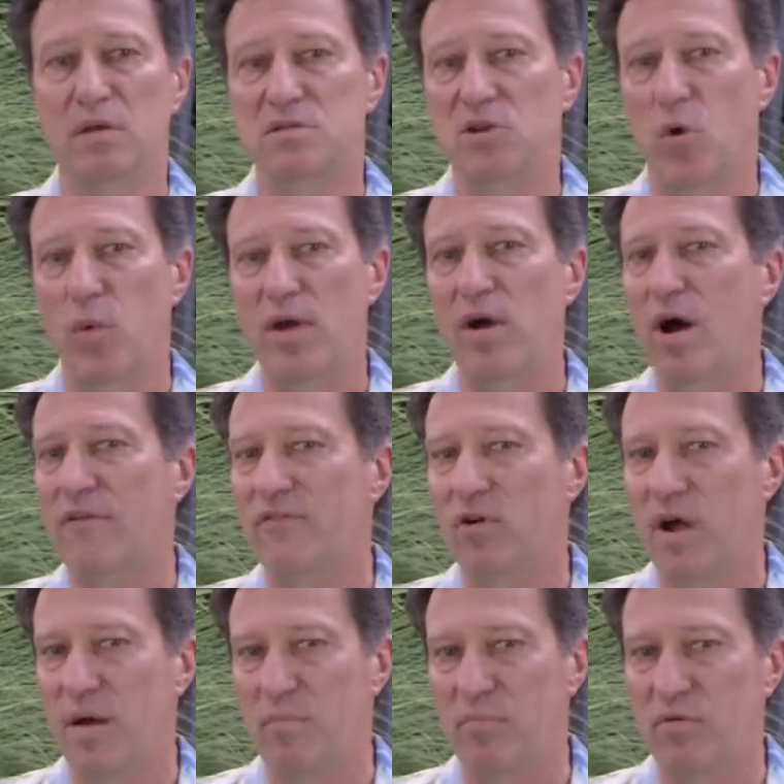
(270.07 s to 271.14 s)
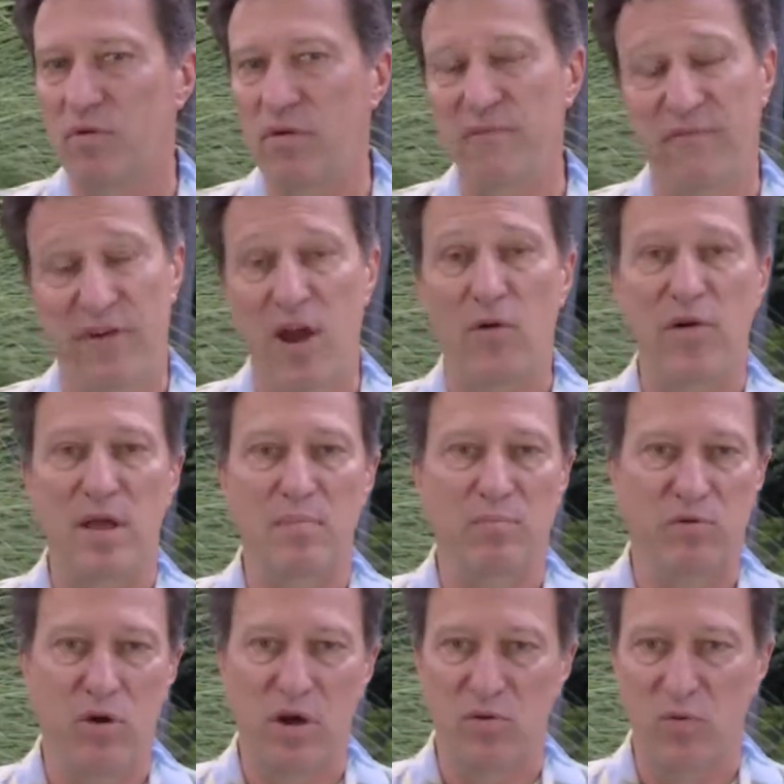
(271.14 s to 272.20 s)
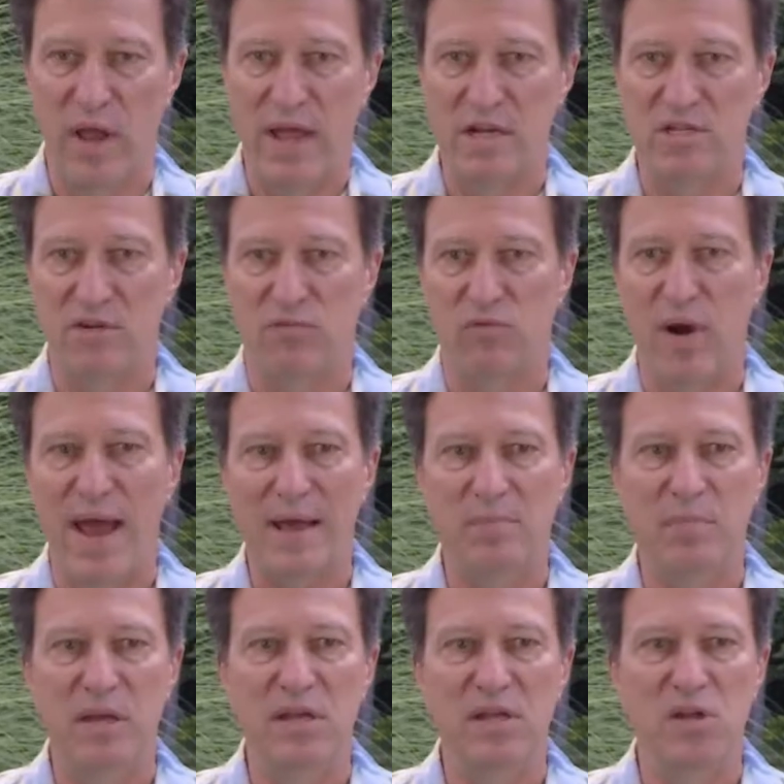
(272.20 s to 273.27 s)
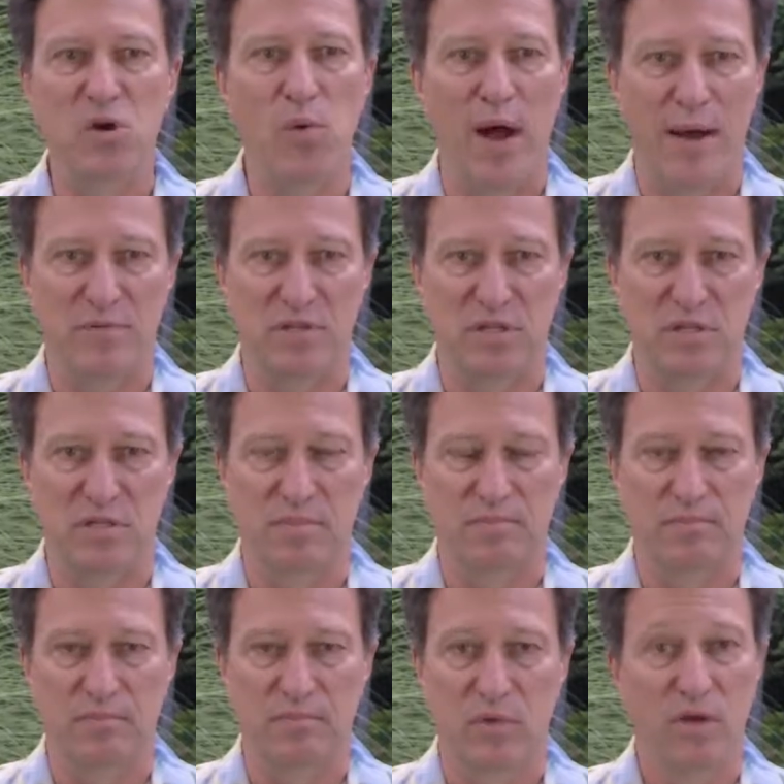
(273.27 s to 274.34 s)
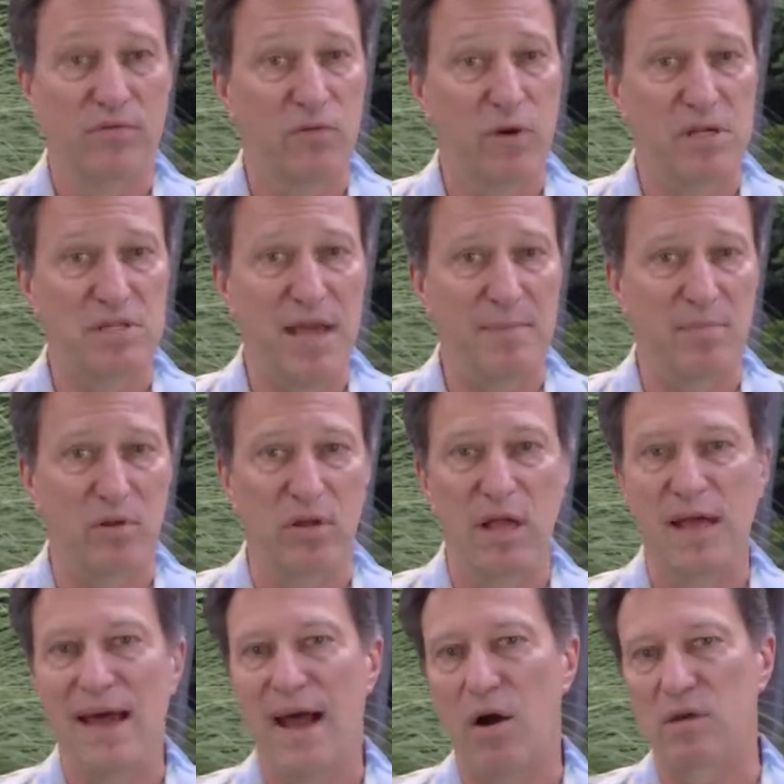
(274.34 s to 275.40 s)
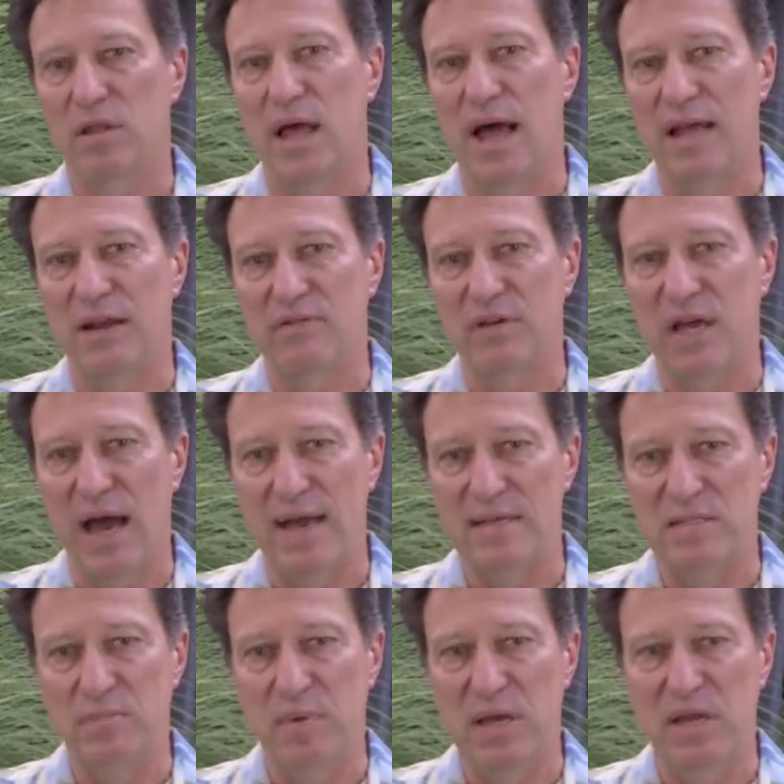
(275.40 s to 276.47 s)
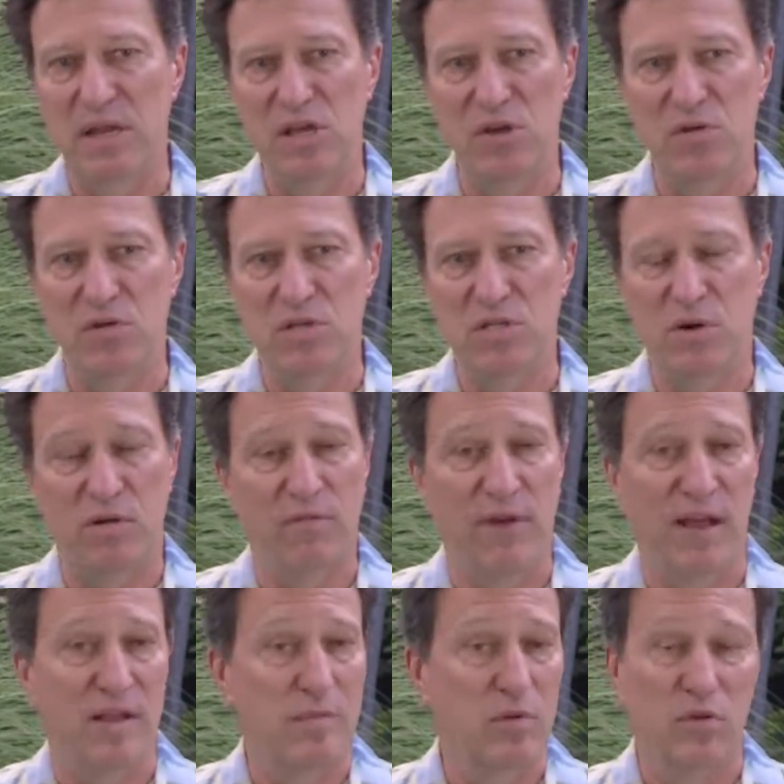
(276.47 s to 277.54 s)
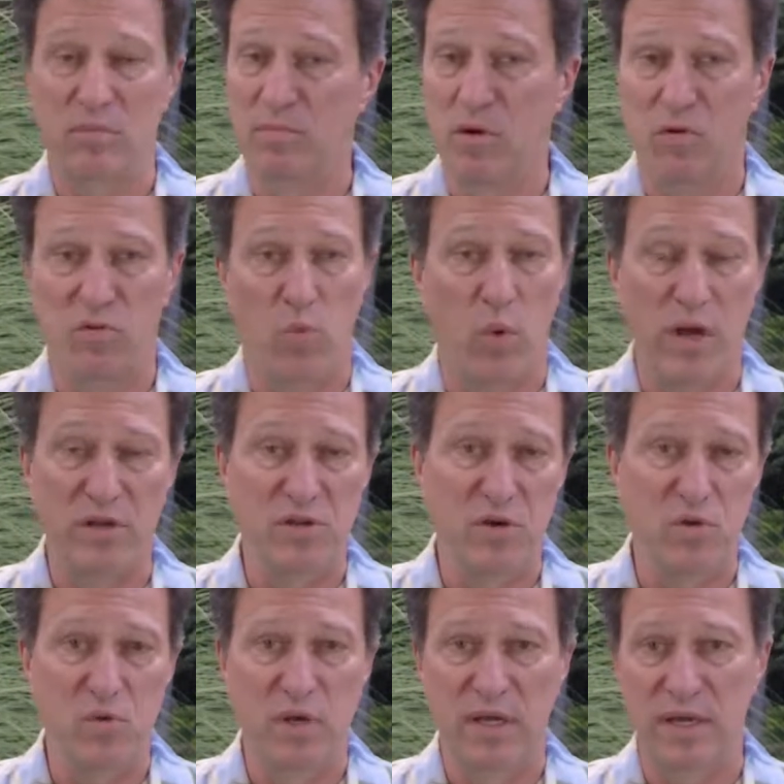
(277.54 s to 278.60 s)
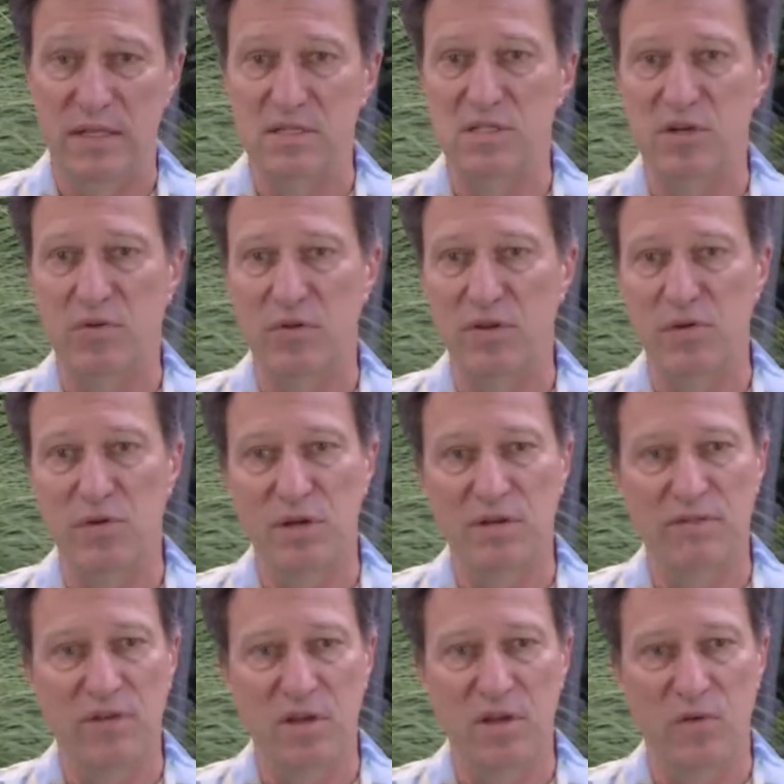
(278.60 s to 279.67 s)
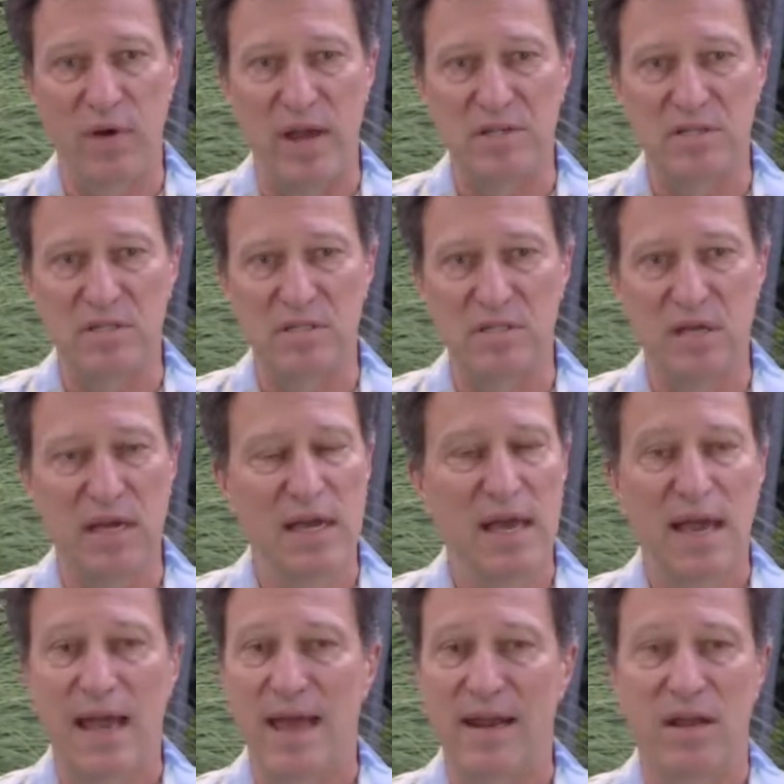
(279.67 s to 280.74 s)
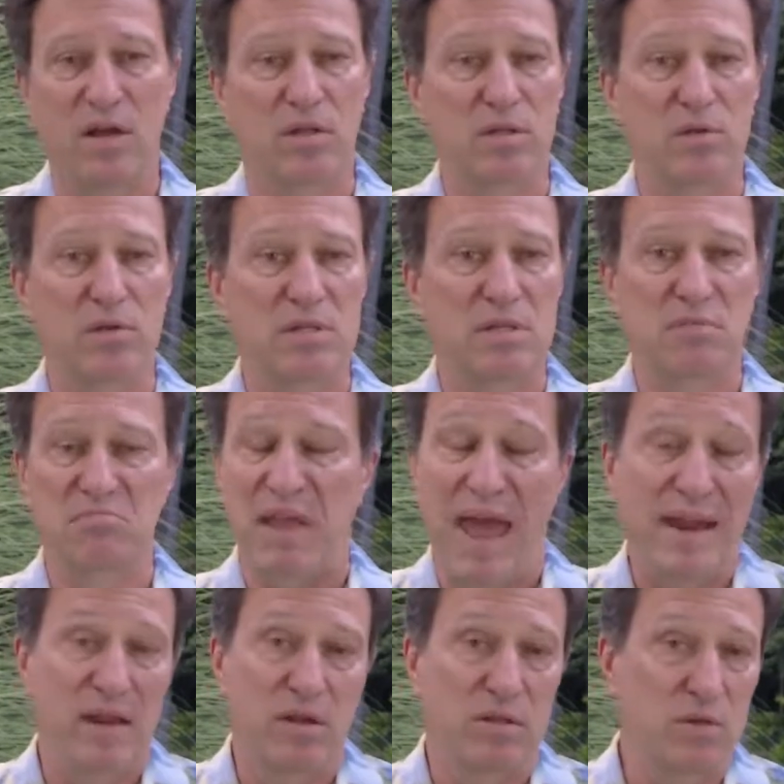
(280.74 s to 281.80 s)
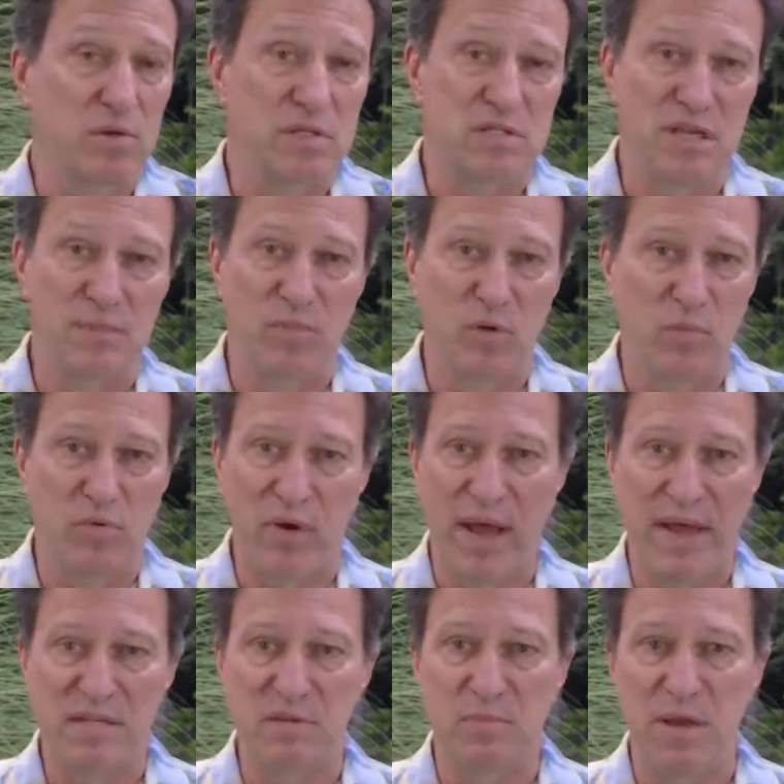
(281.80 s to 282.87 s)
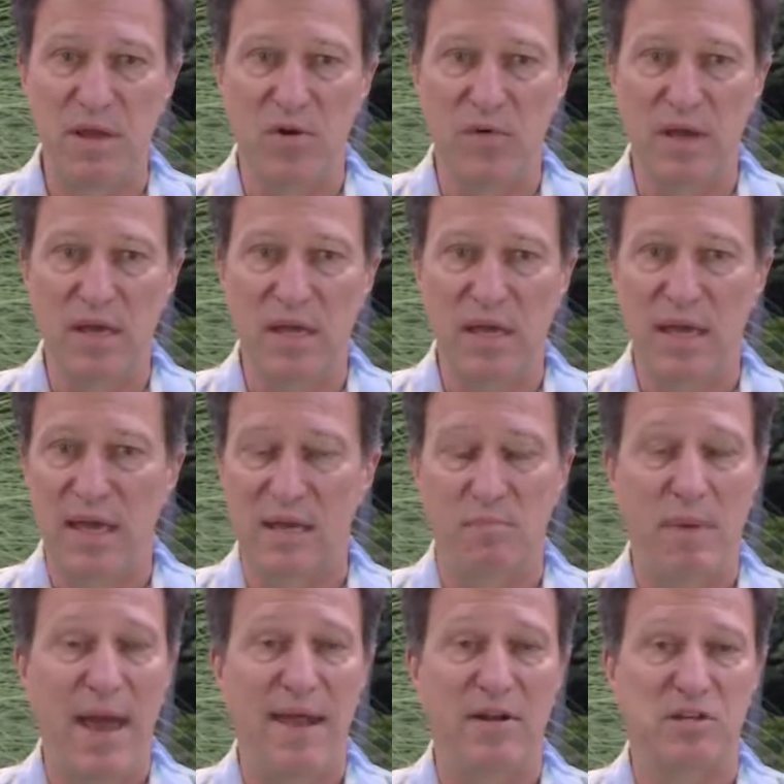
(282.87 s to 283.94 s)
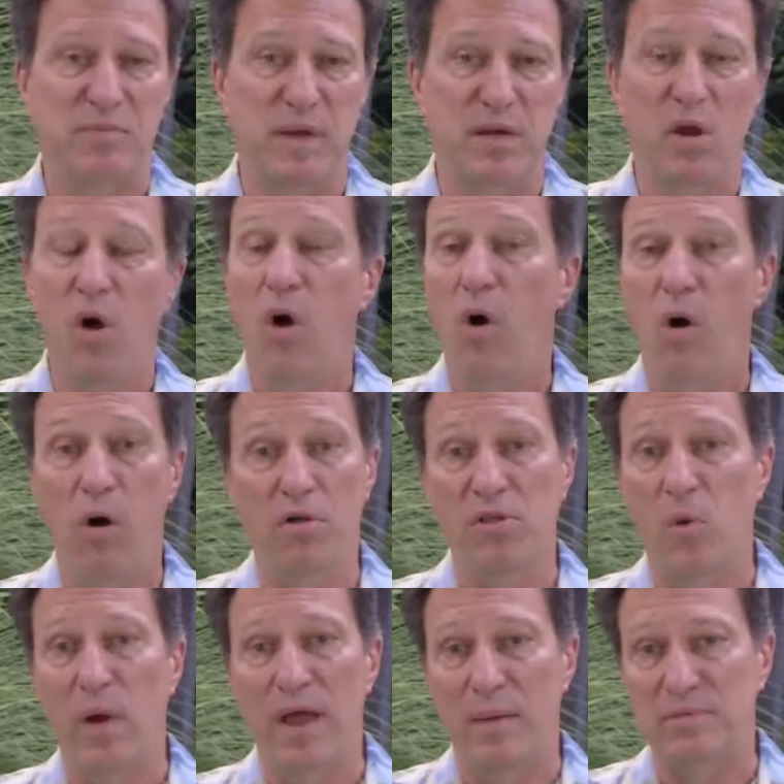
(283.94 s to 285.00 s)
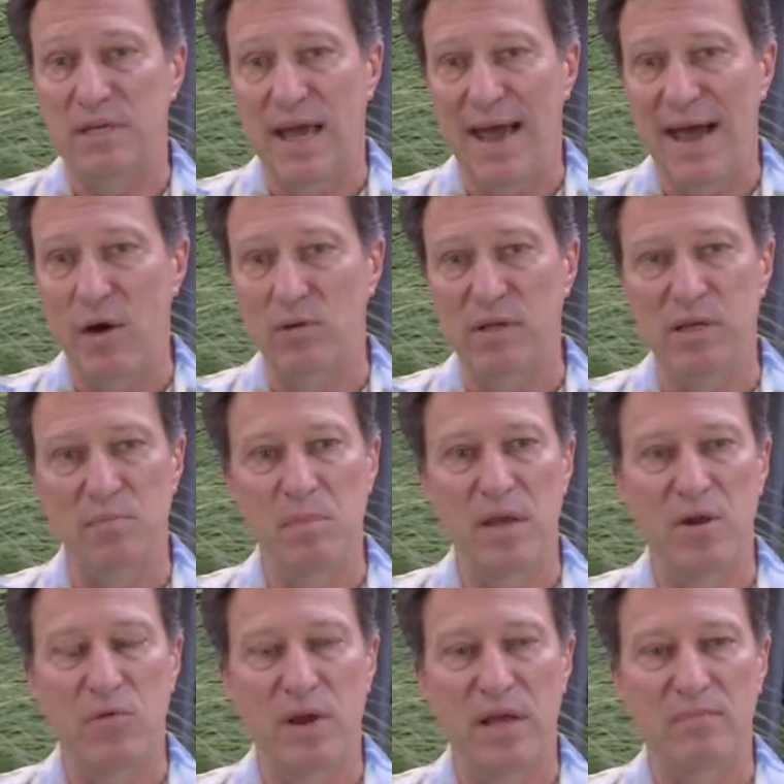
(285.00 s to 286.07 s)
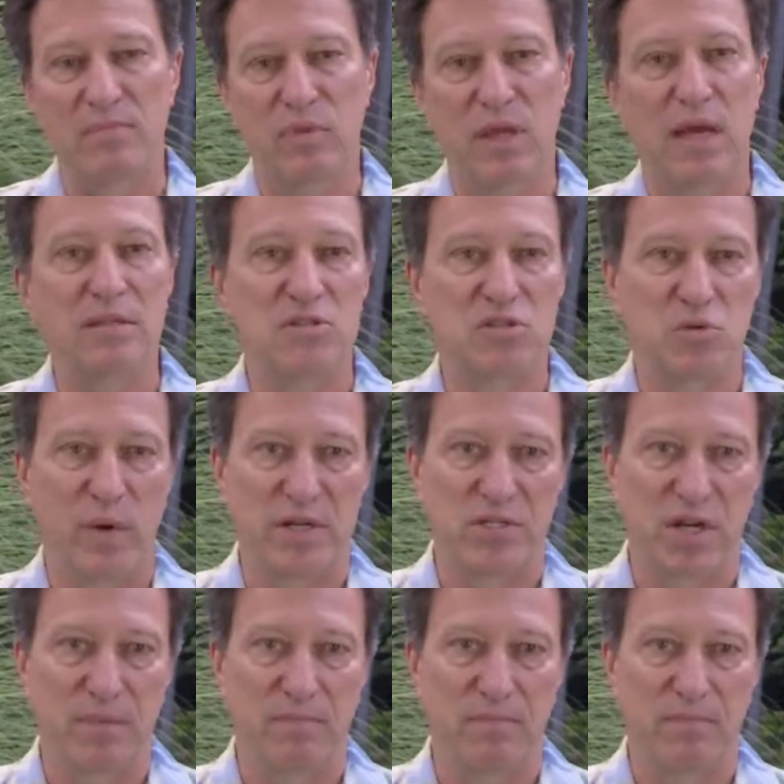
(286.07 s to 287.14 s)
So we offer a very broad range of rack PDU options. For example, our line of Geist PDUs are available in both 1U and 0U configurations and can include simple branch metering and management all the way up to outlet metering and switching.